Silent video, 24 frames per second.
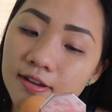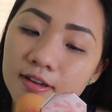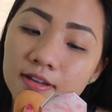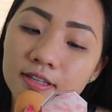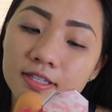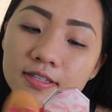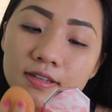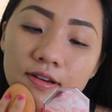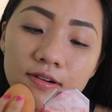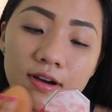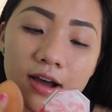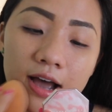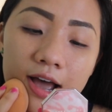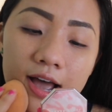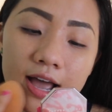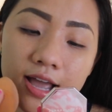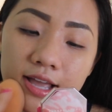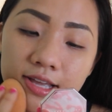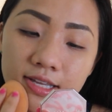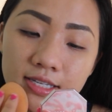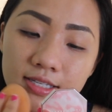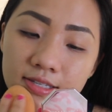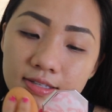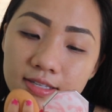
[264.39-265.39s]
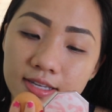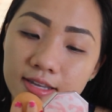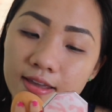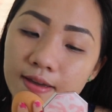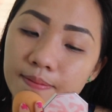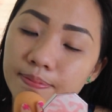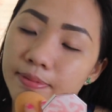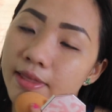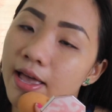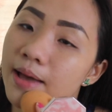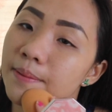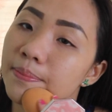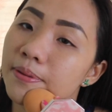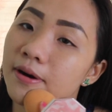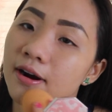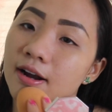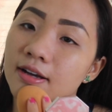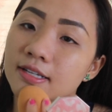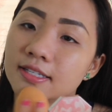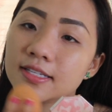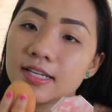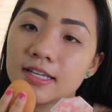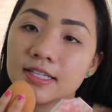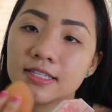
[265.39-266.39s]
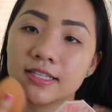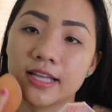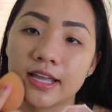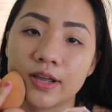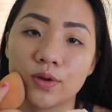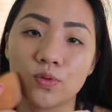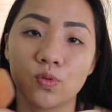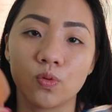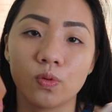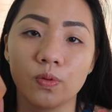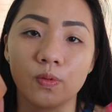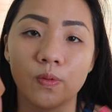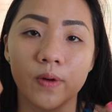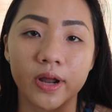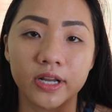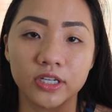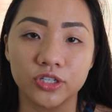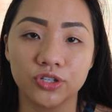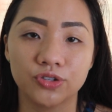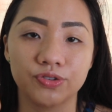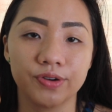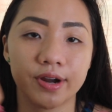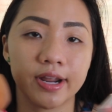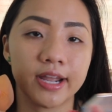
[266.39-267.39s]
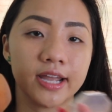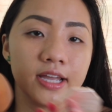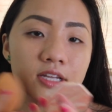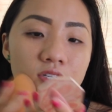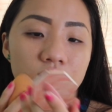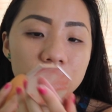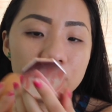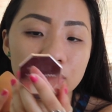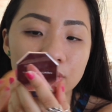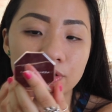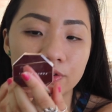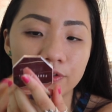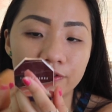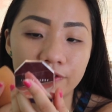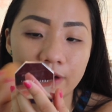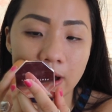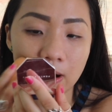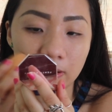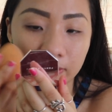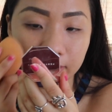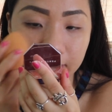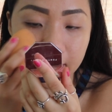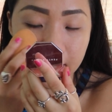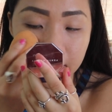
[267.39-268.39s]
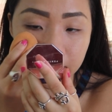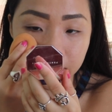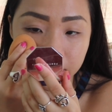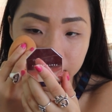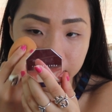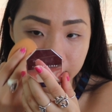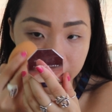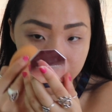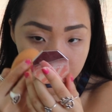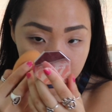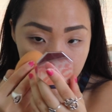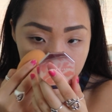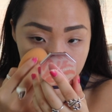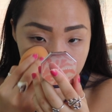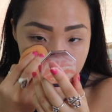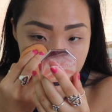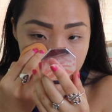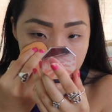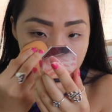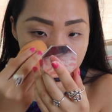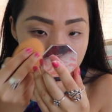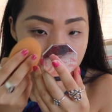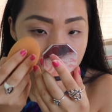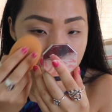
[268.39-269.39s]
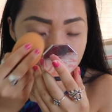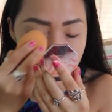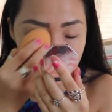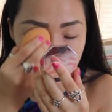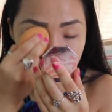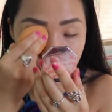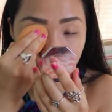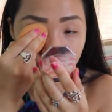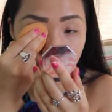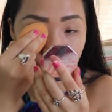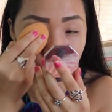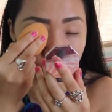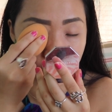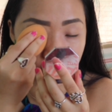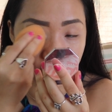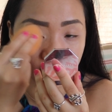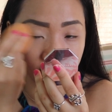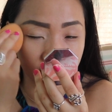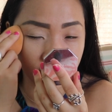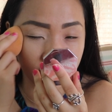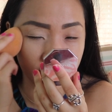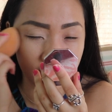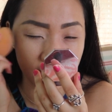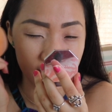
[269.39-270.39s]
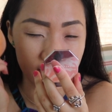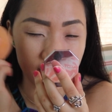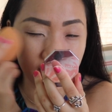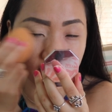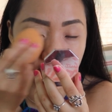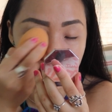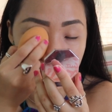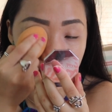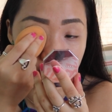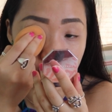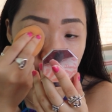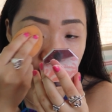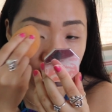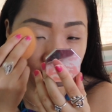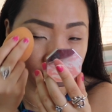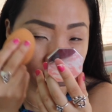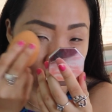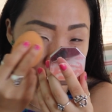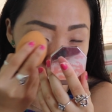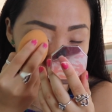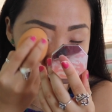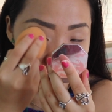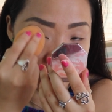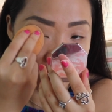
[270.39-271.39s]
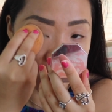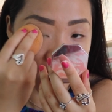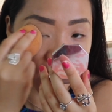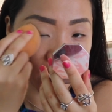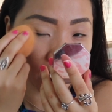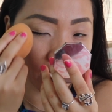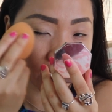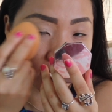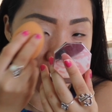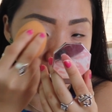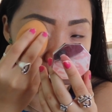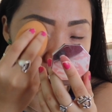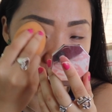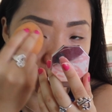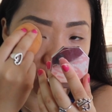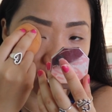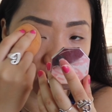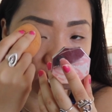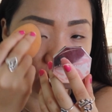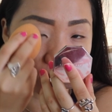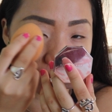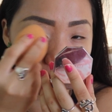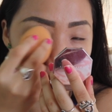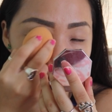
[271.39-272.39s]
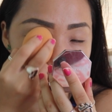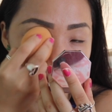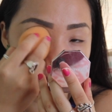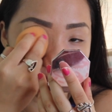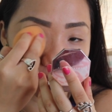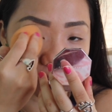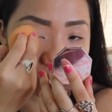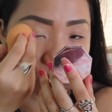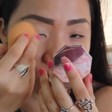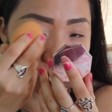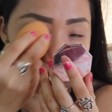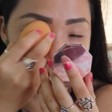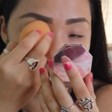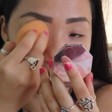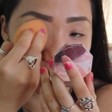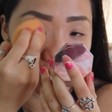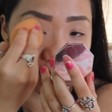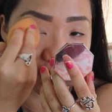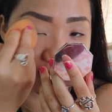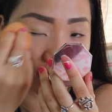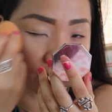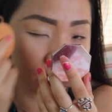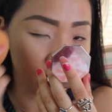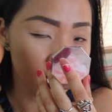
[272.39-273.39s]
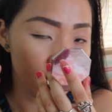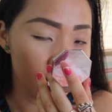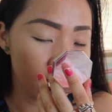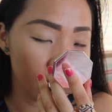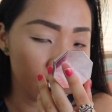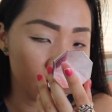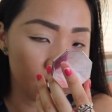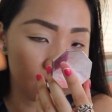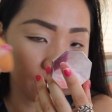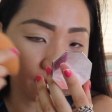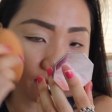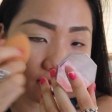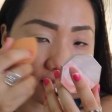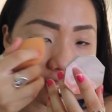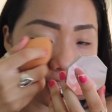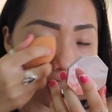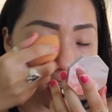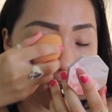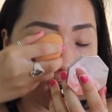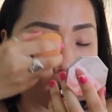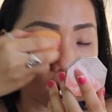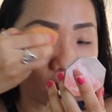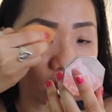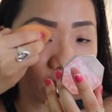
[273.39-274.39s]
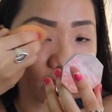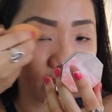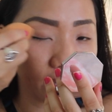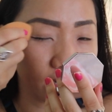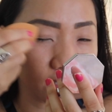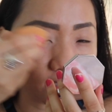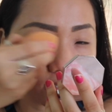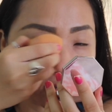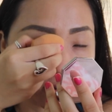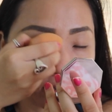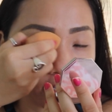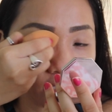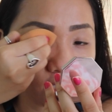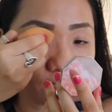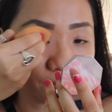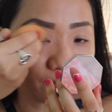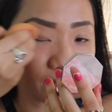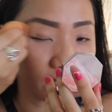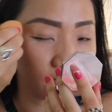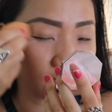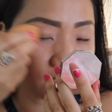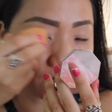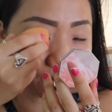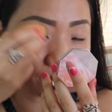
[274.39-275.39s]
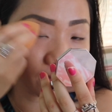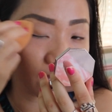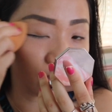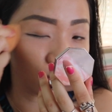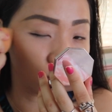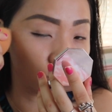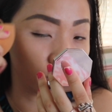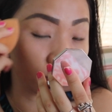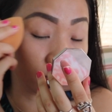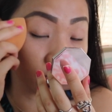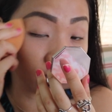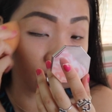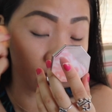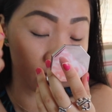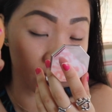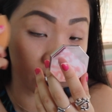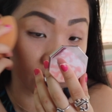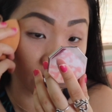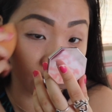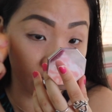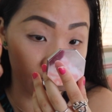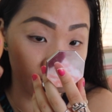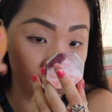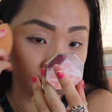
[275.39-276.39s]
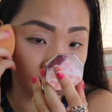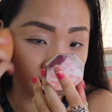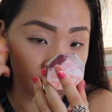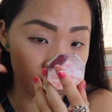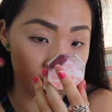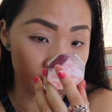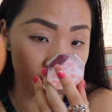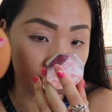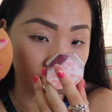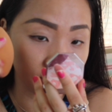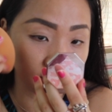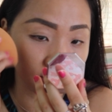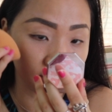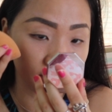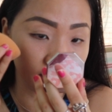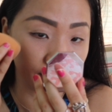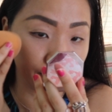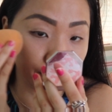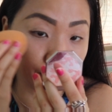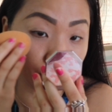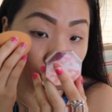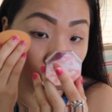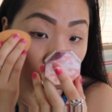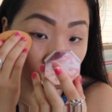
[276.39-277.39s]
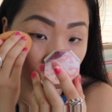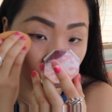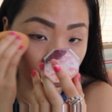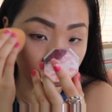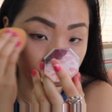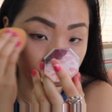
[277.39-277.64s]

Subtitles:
So I skipped that process and went straight into foundation. And for the eye, I'm not going to do like something hard. It's going to be something really easy and simple